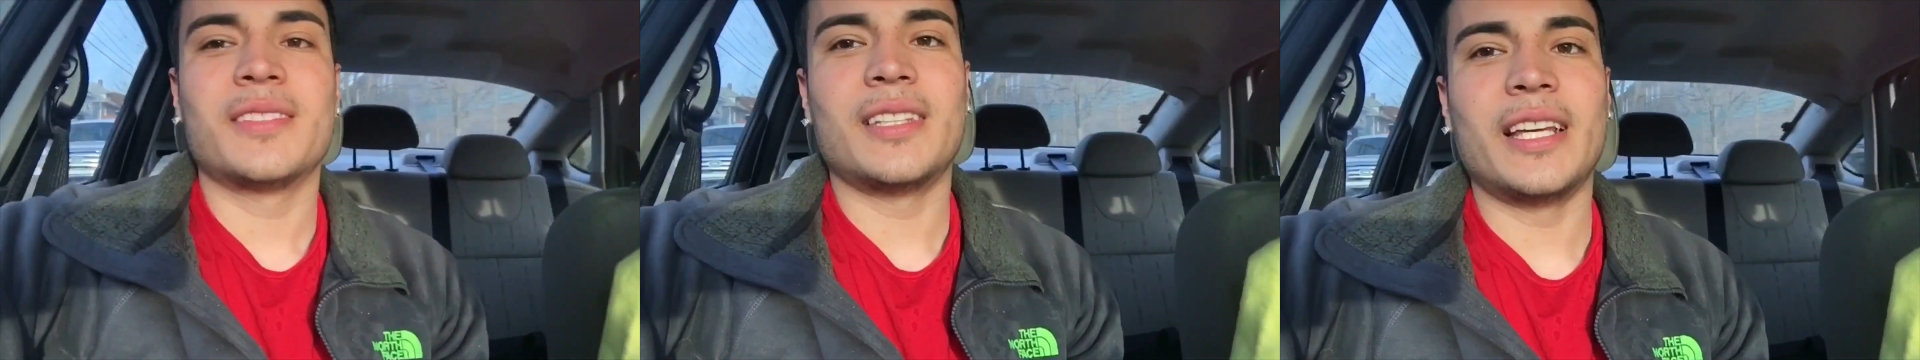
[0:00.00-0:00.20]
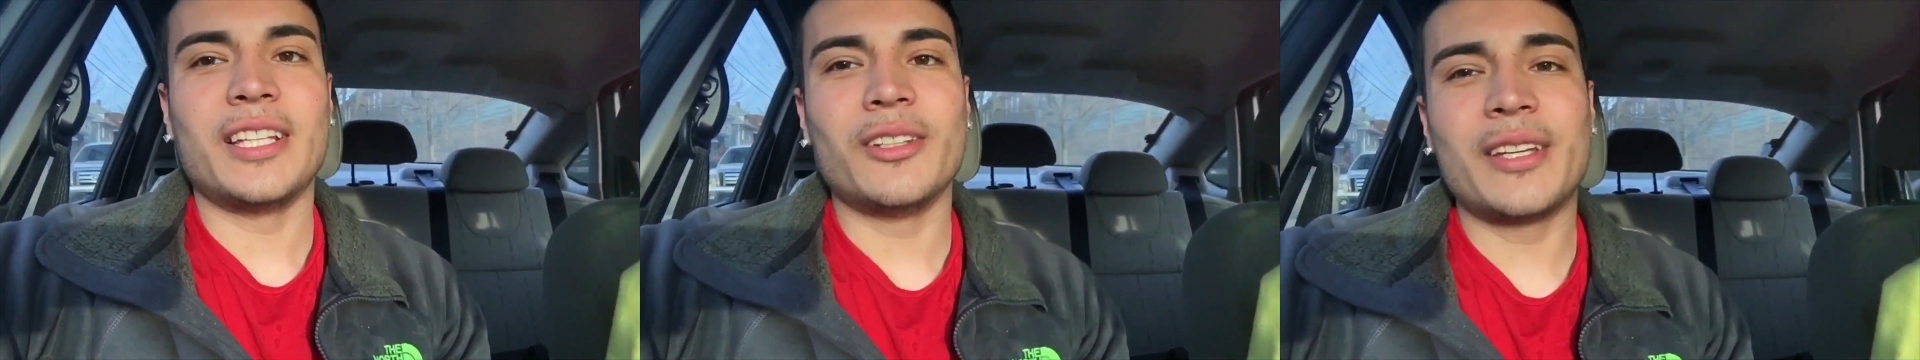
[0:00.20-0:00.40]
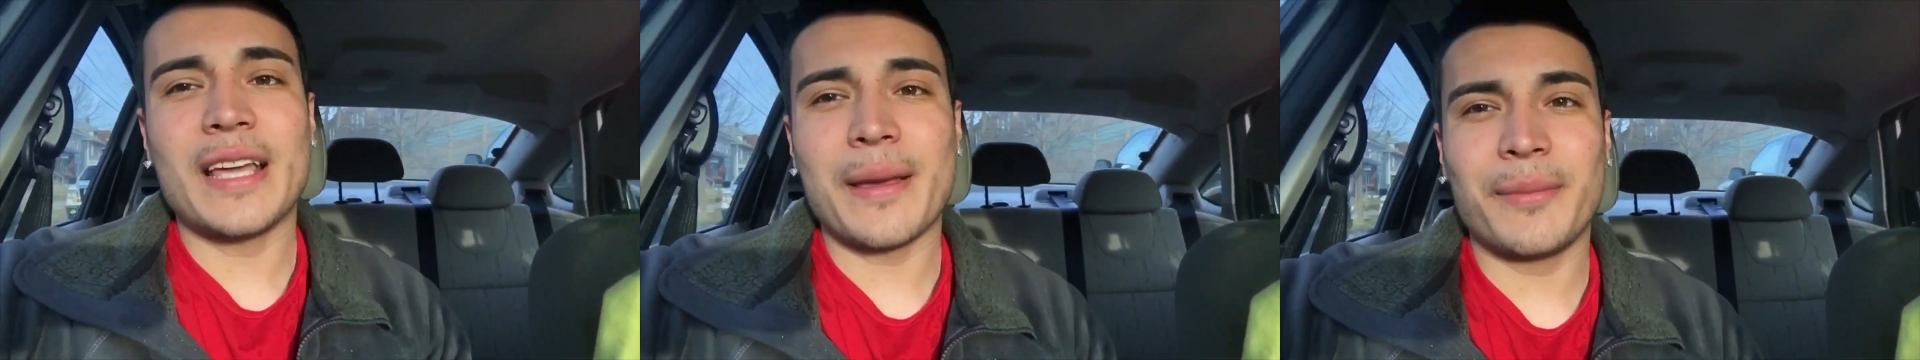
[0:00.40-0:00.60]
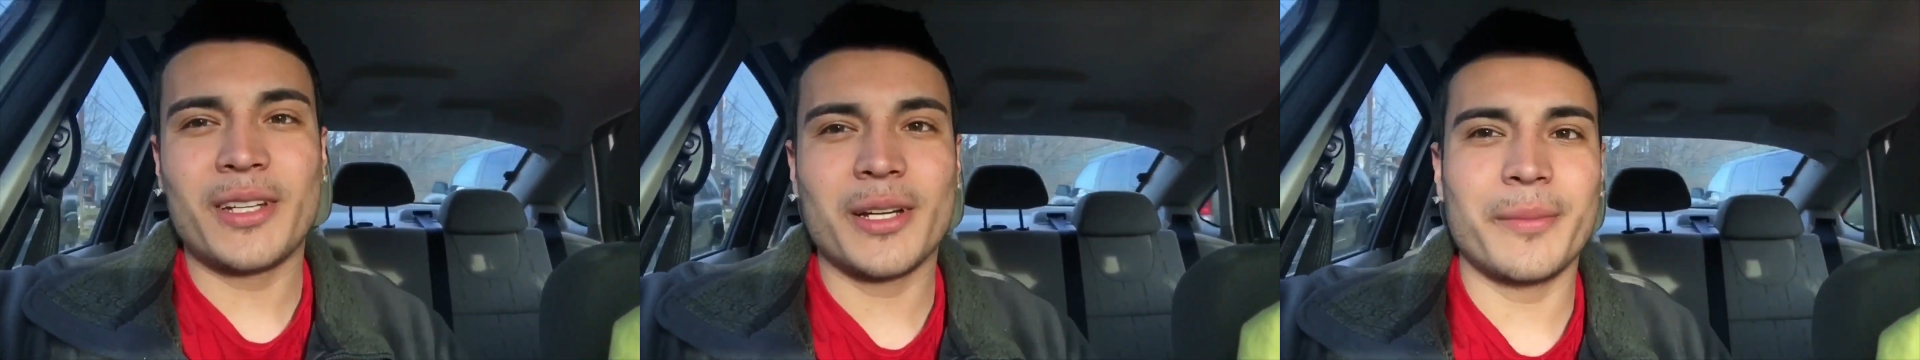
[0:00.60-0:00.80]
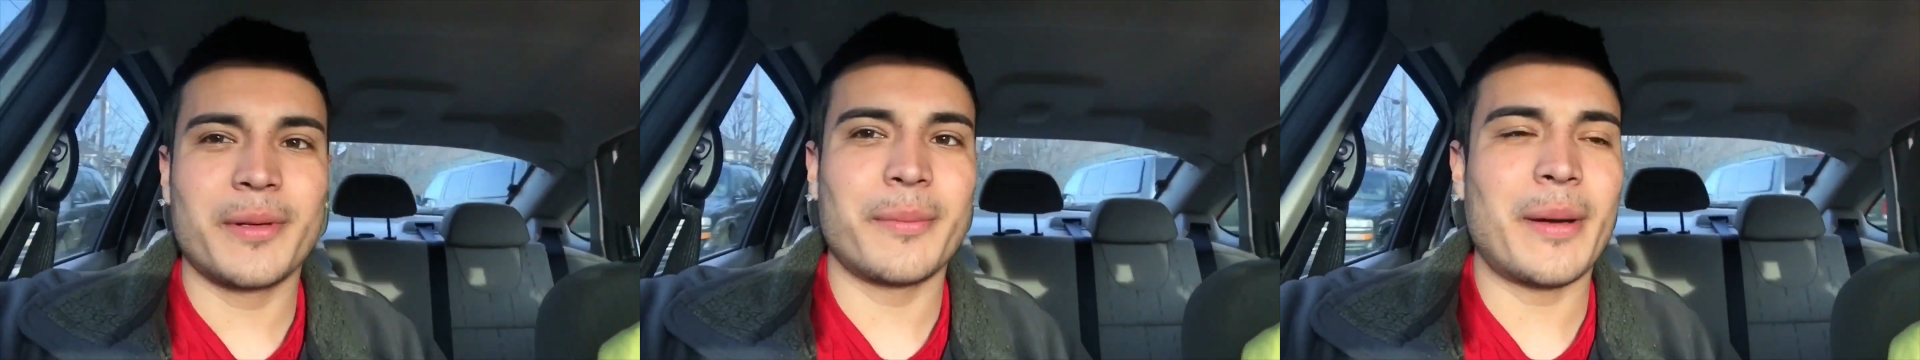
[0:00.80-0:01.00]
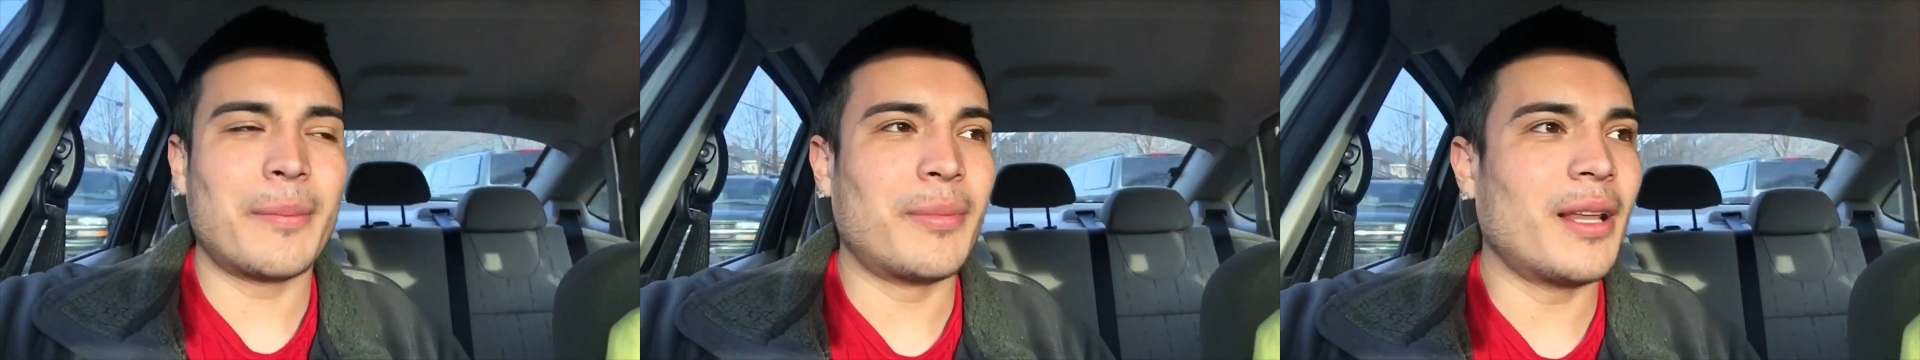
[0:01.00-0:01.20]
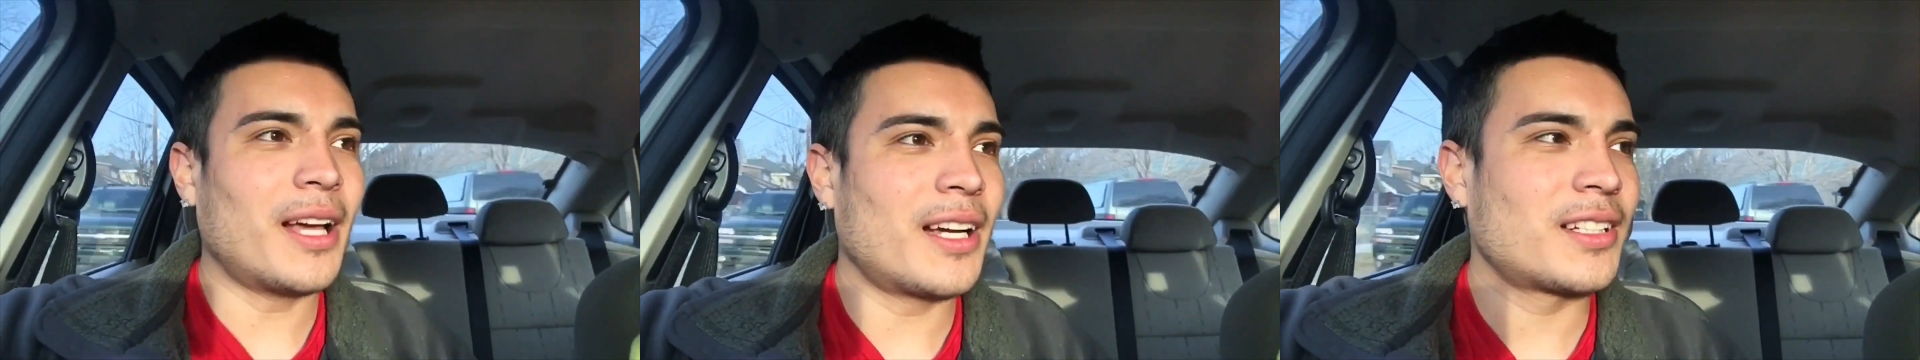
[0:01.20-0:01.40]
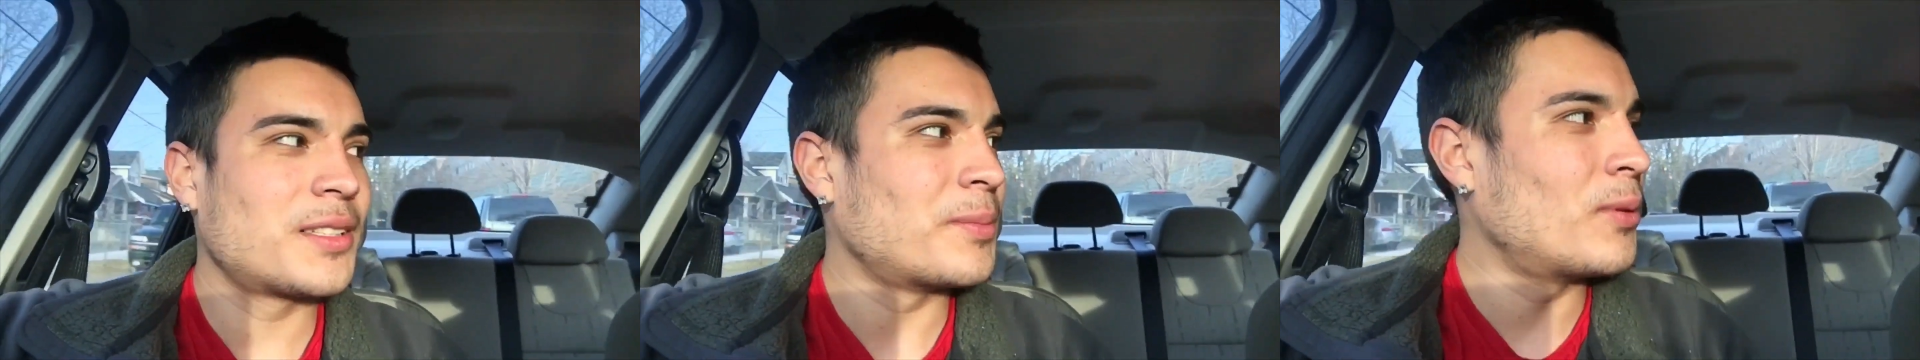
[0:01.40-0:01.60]
Like you can't be coming to my
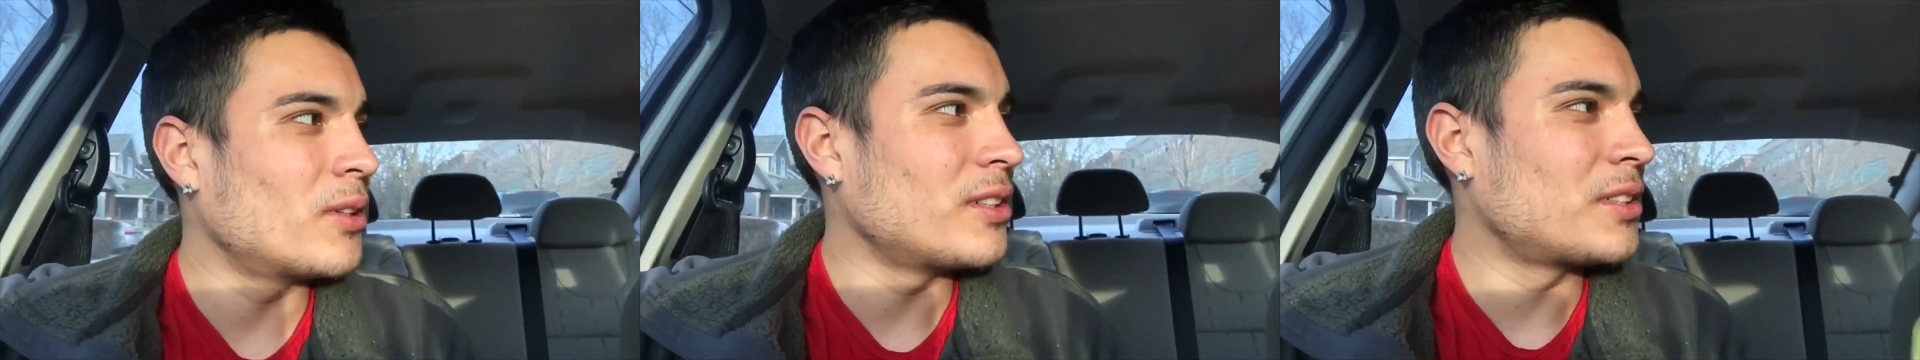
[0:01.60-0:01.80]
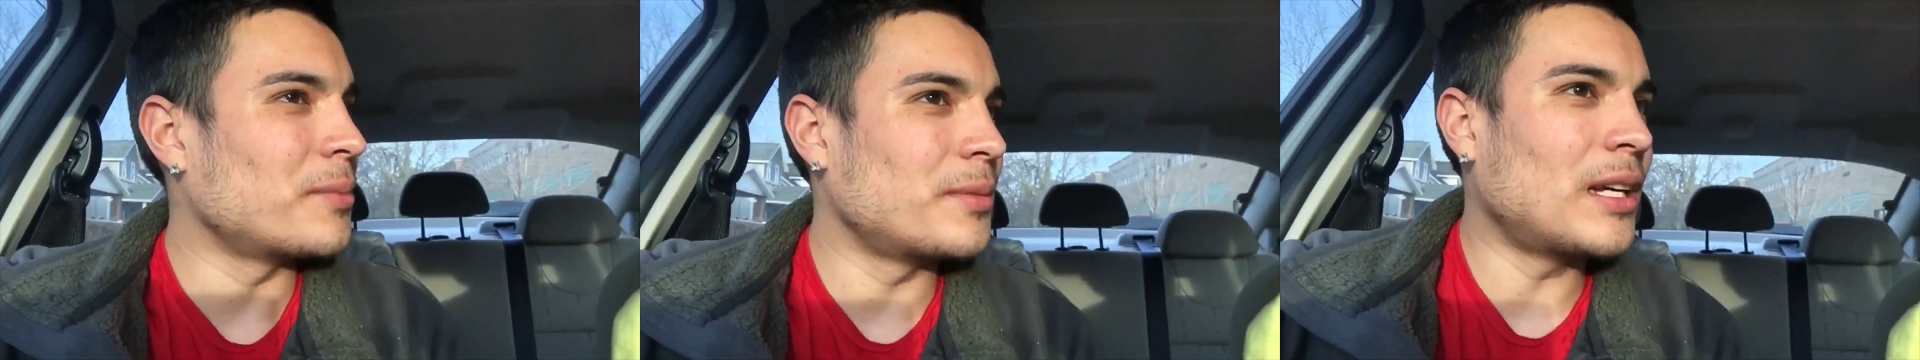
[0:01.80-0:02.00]
block supporting some